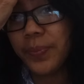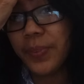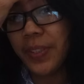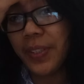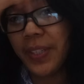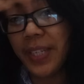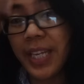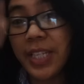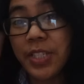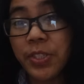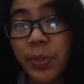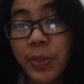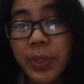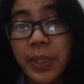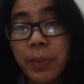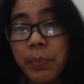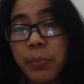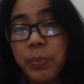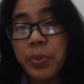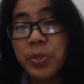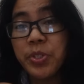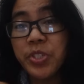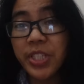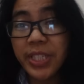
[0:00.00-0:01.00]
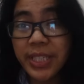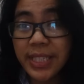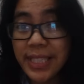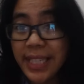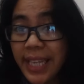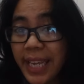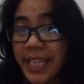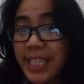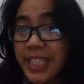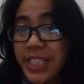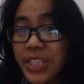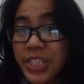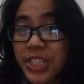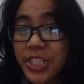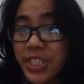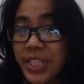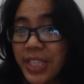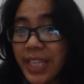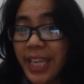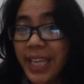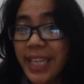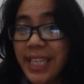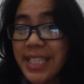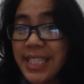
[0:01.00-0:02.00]
Okay, so the
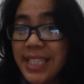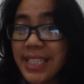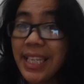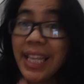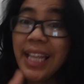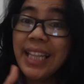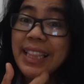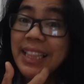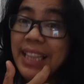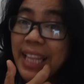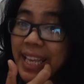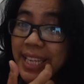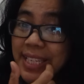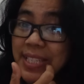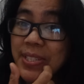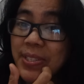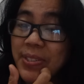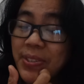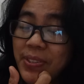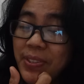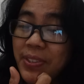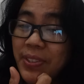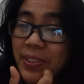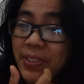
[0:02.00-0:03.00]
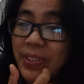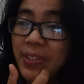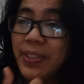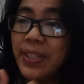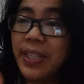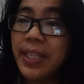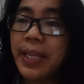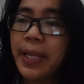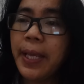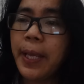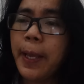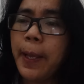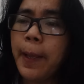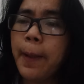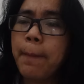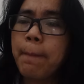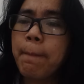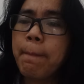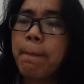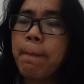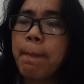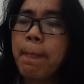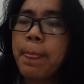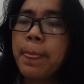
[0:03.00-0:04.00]
percentage is lesser. Okay,
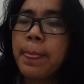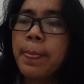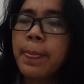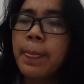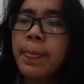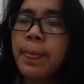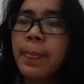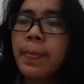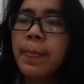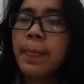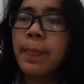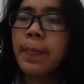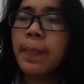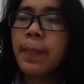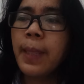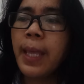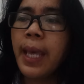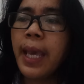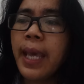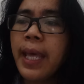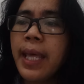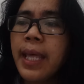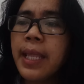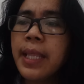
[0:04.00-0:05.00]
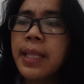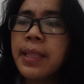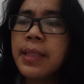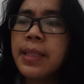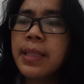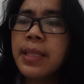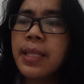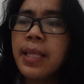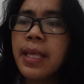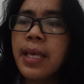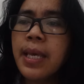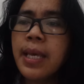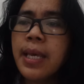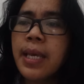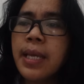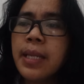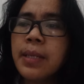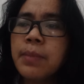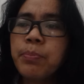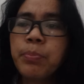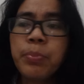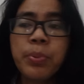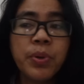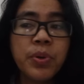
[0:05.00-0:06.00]
and
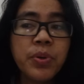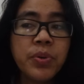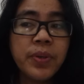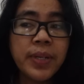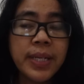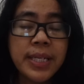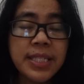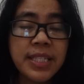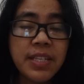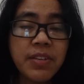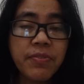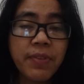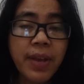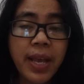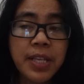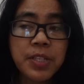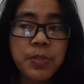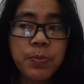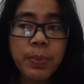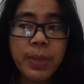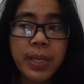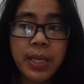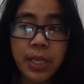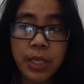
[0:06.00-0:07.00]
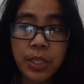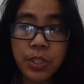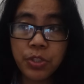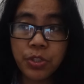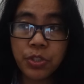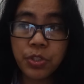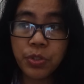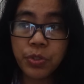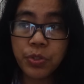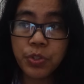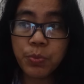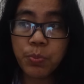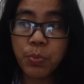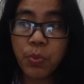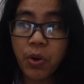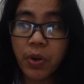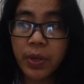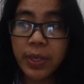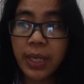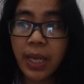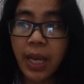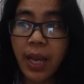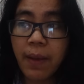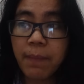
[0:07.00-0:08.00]
then progressive aspect is used
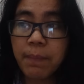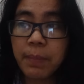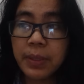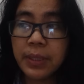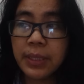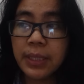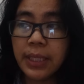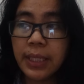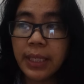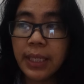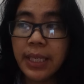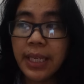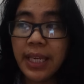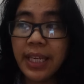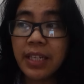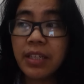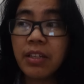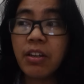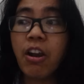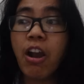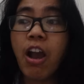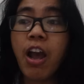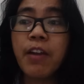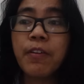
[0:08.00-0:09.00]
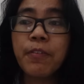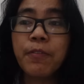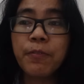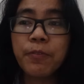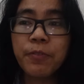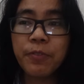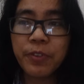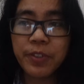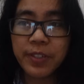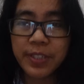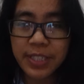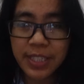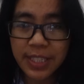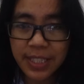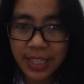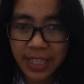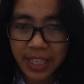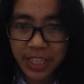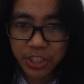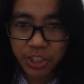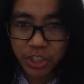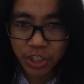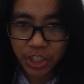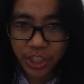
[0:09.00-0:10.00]
more commonly in
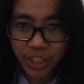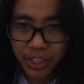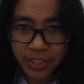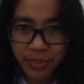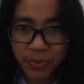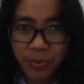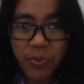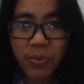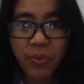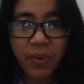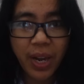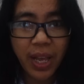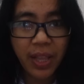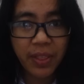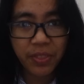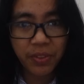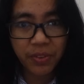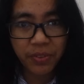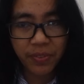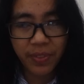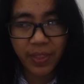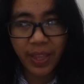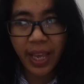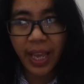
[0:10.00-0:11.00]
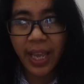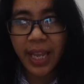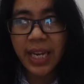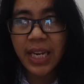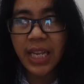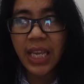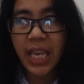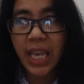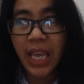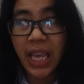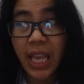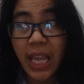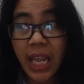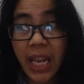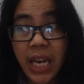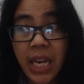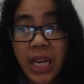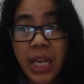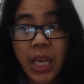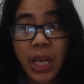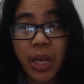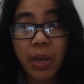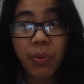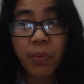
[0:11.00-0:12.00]
conversation rather than
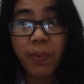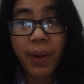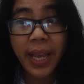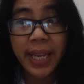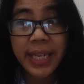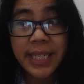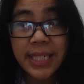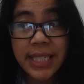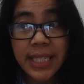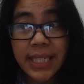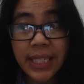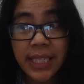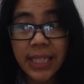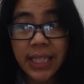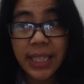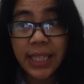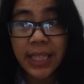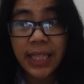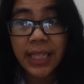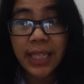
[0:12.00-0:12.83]
in writing.